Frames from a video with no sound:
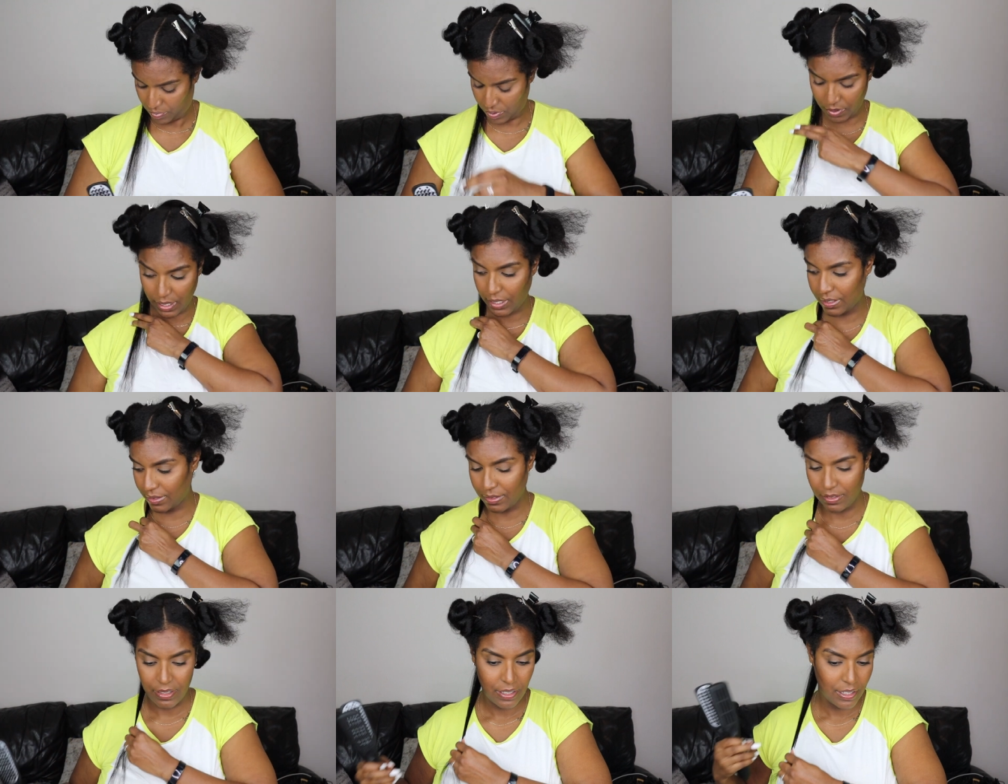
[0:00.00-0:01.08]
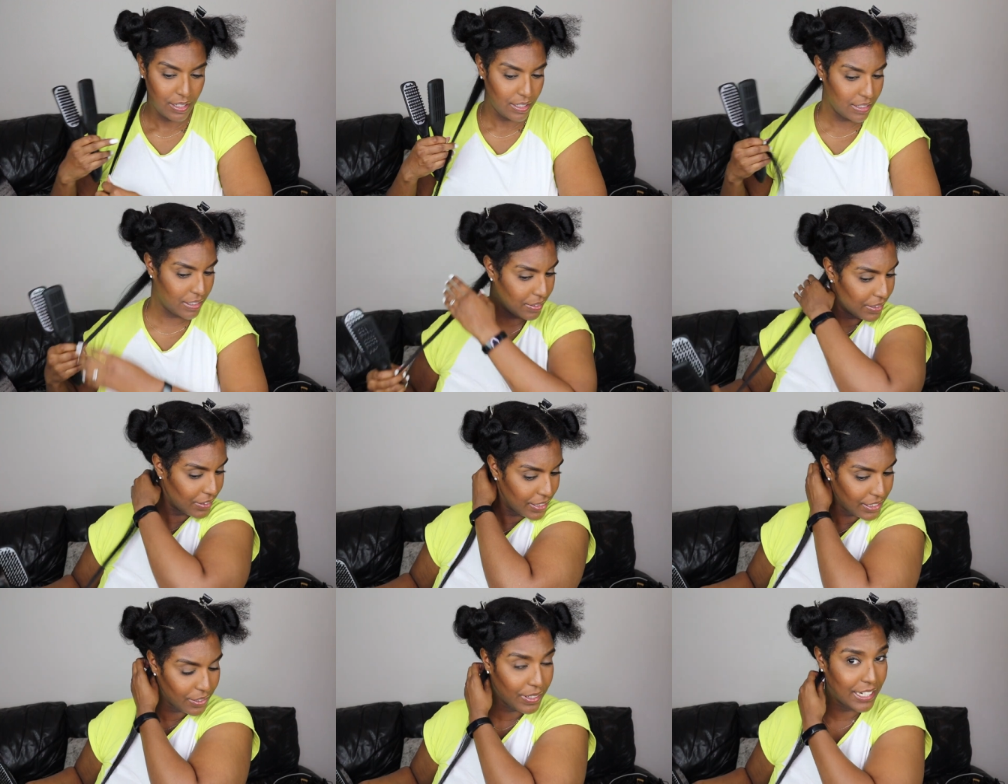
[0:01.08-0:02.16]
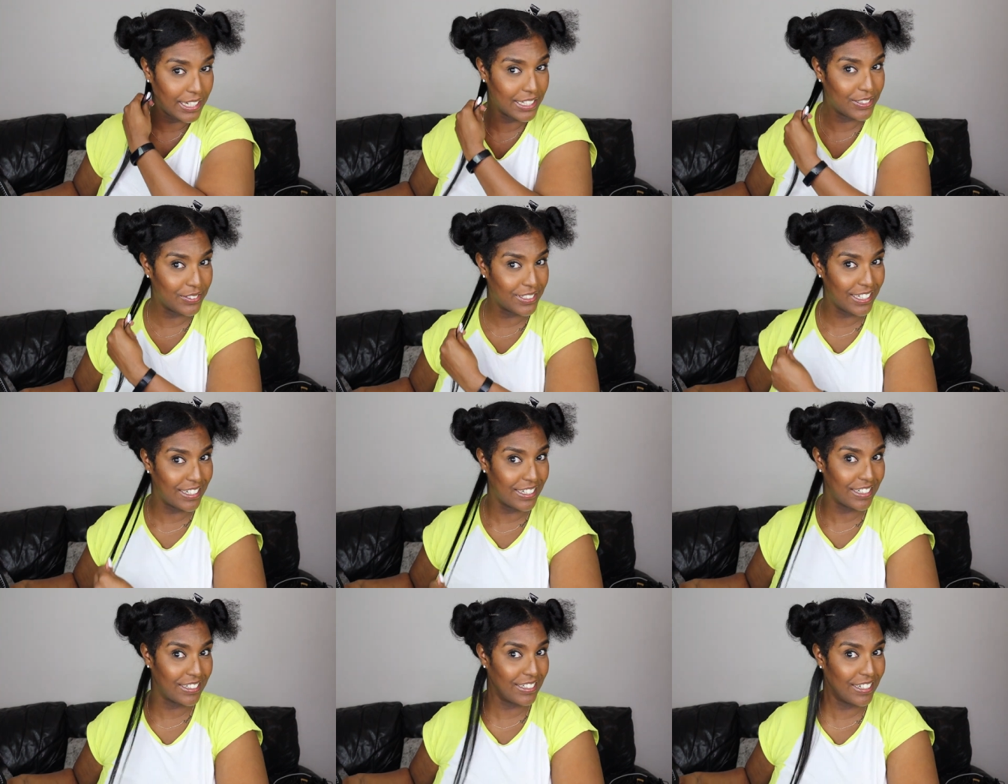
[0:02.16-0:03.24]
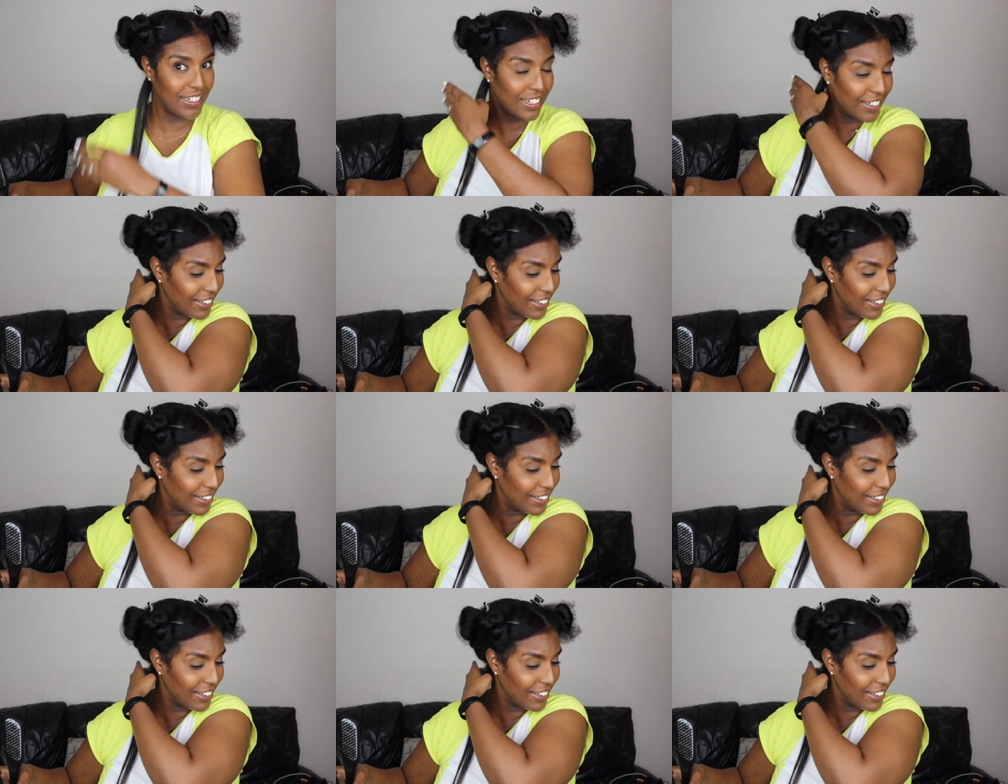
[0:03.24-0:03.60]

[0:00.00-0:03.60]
Okay. No, I don't need to go higher than 210.